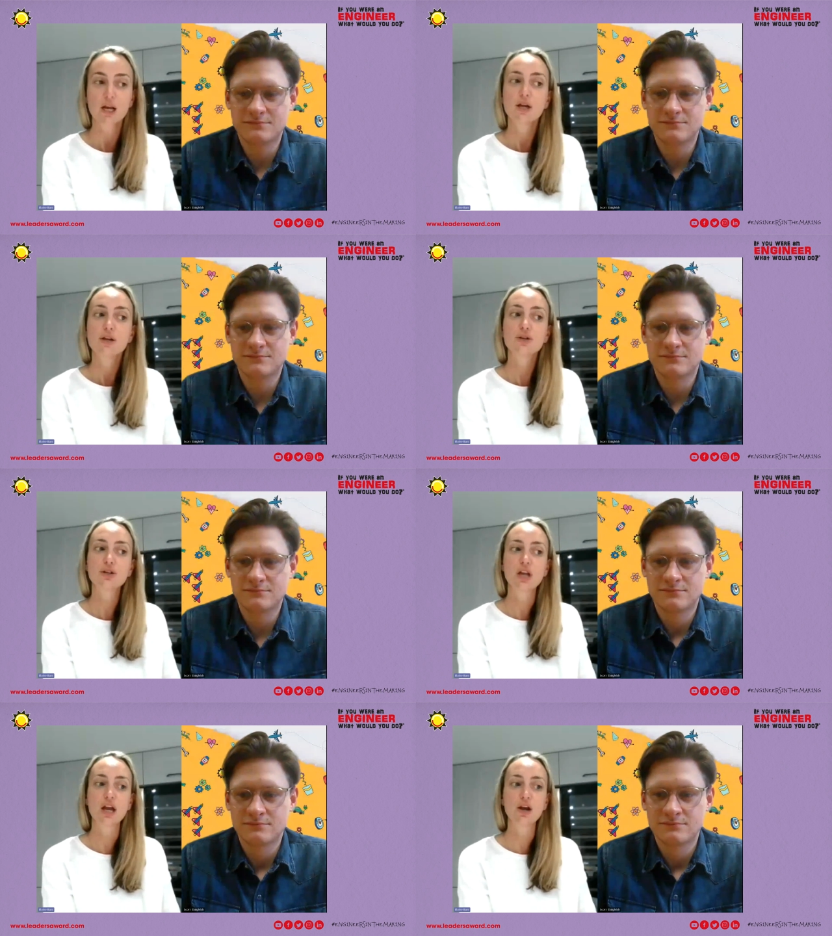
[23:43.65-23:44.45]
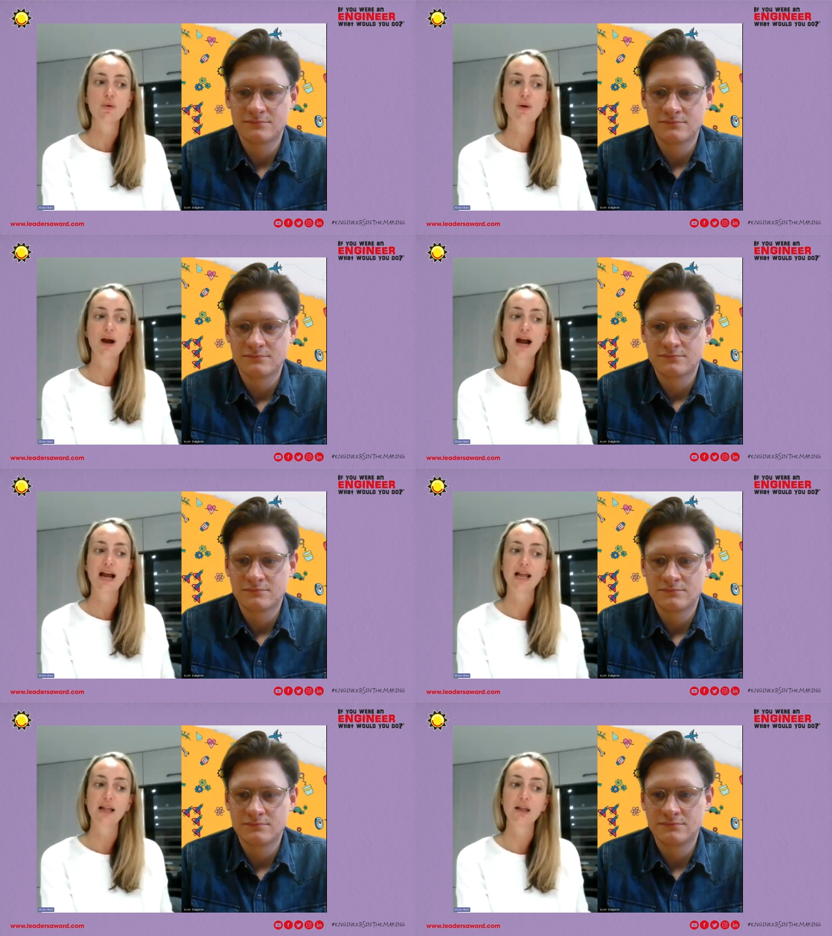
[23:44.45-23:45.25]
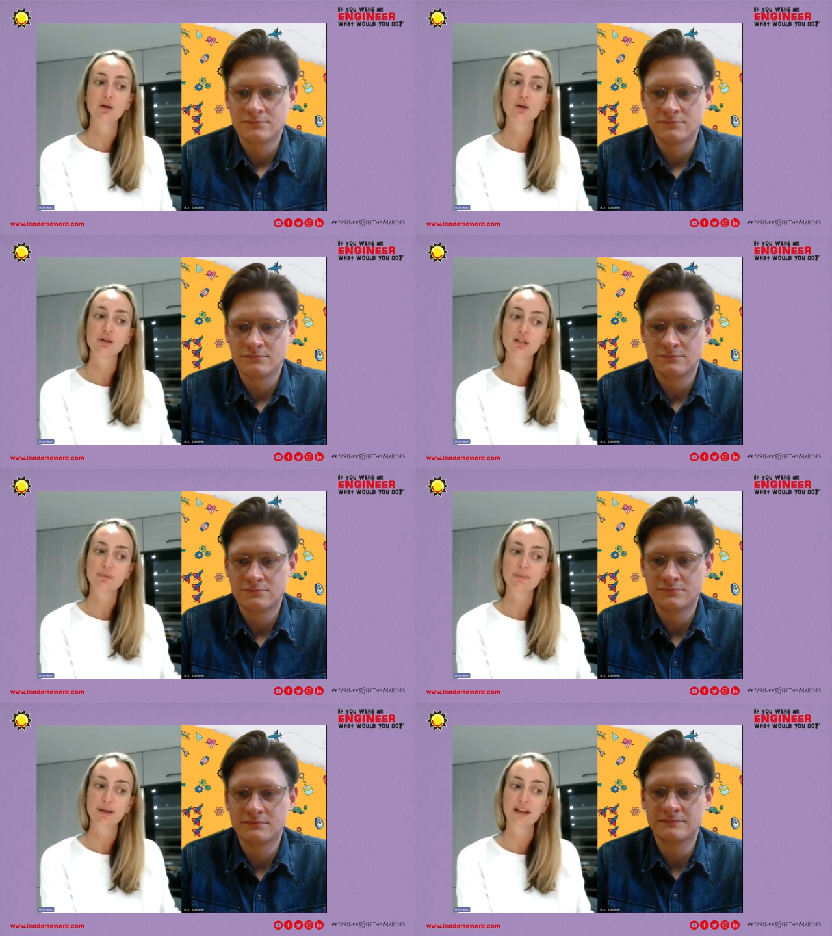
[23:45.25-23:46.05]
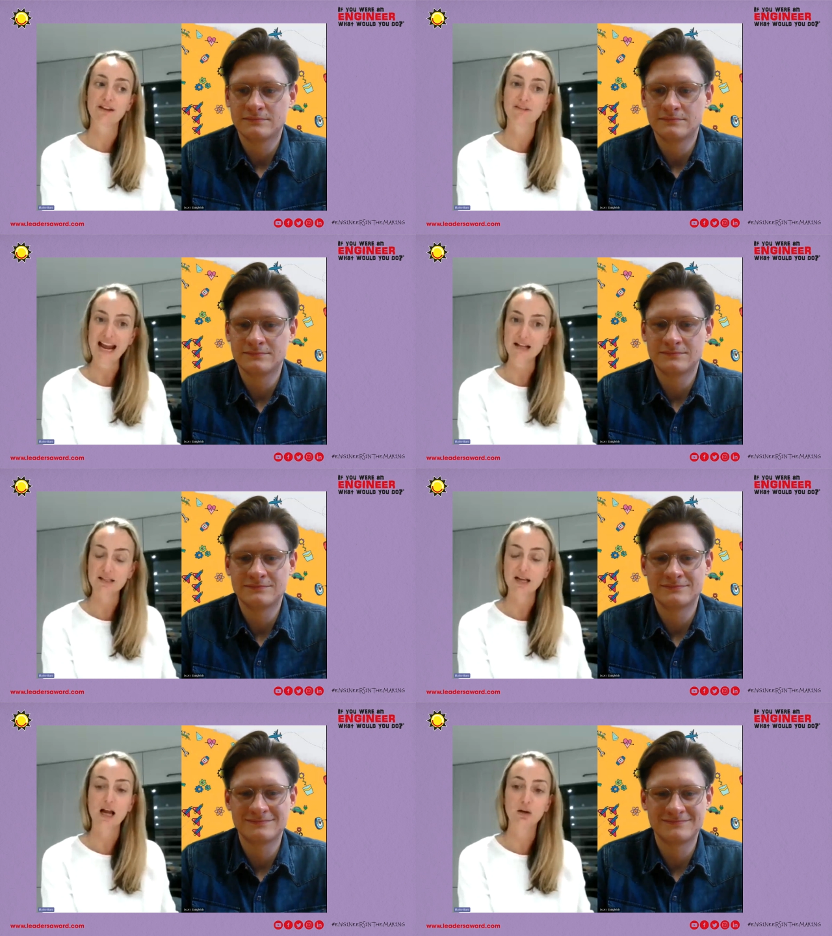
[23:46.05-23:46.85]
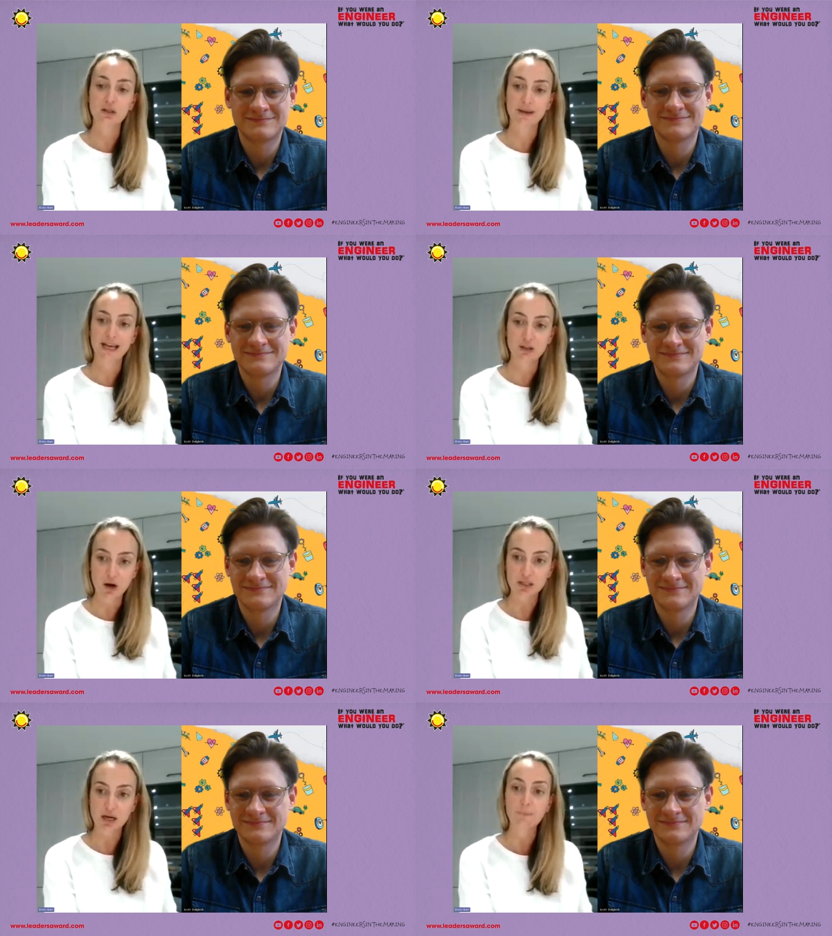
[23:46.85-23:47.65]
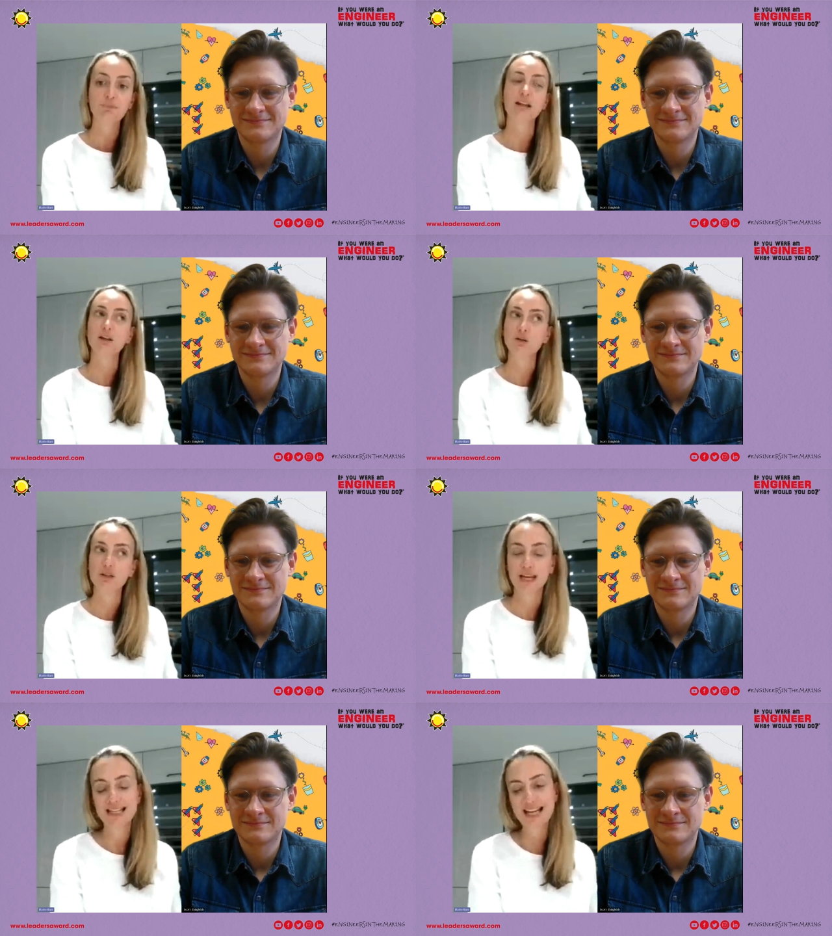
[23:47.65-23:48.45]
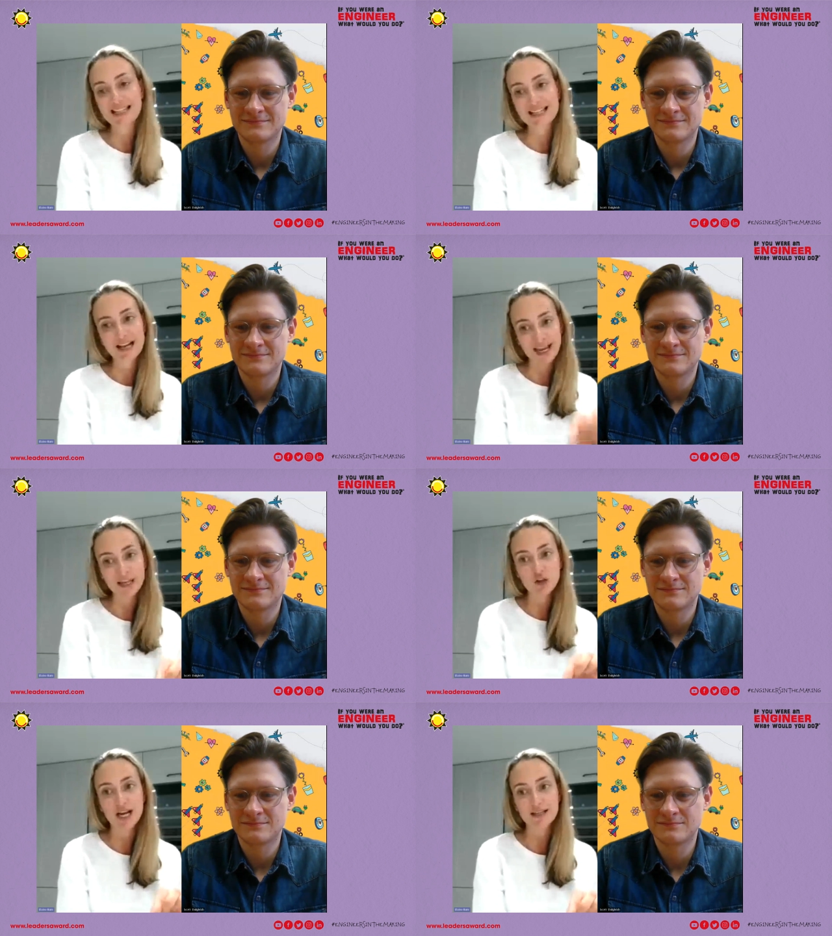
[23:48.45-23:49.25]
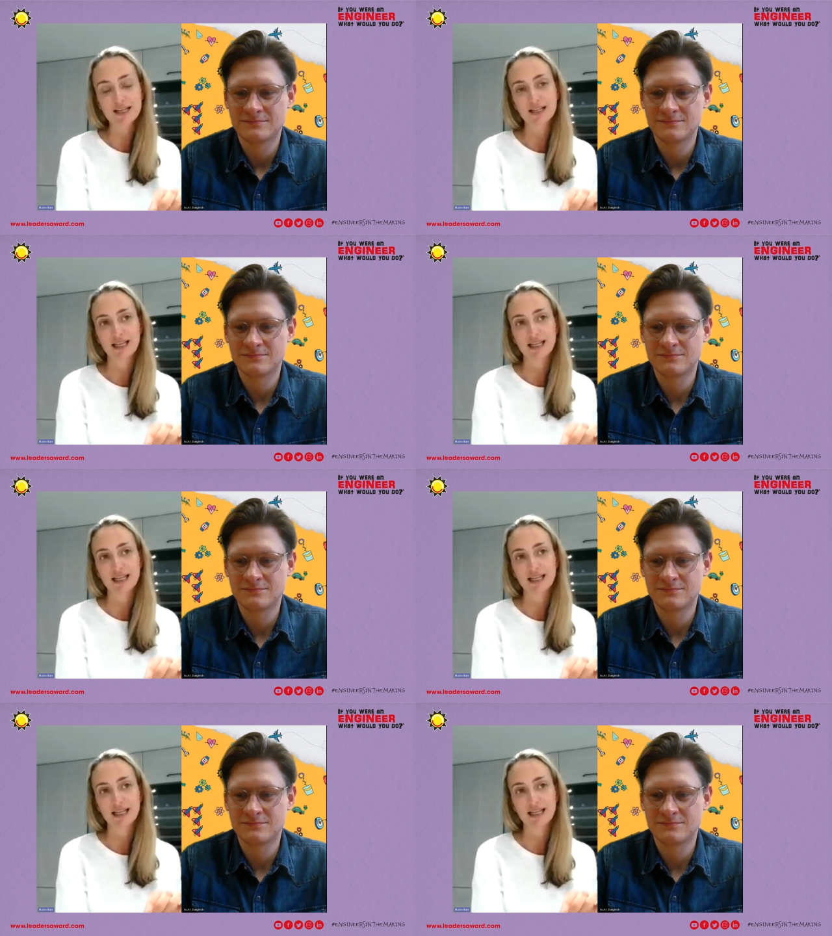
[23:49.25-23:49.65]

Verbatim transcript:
Speaker 1: So I looked at being a vet, I looked at being a doctor, and I looked at being a dentist. Now, interestingly,